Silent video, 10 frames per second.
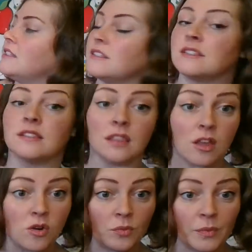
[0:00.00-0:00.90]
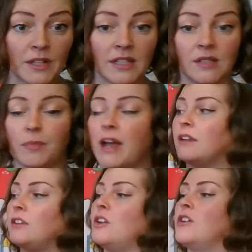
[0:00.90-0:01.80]
the slope in his
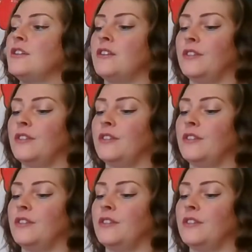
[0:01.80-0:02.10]
backyard.